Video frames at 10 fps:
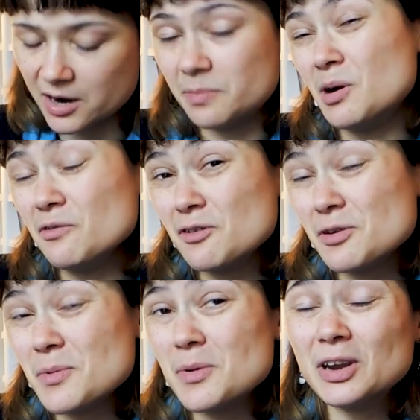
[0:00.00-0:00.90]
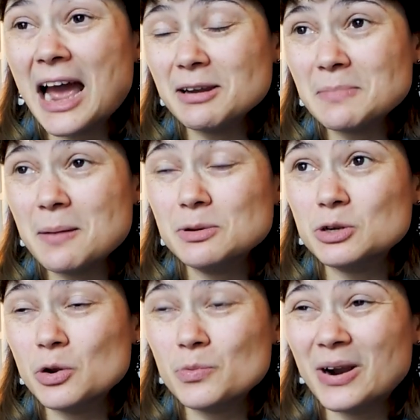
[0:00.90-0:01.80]
apart from on Am
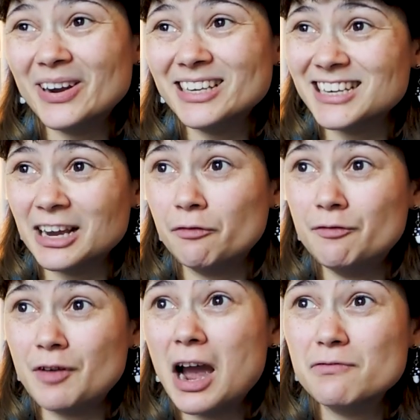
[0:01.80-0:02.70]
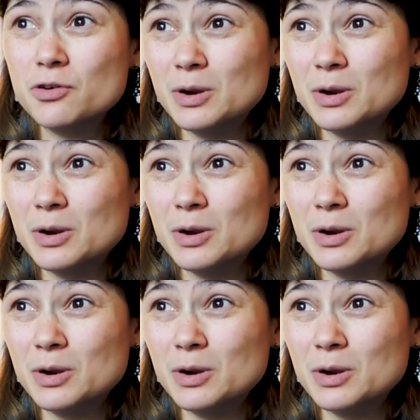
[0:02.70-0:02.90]
Amazon where it's like five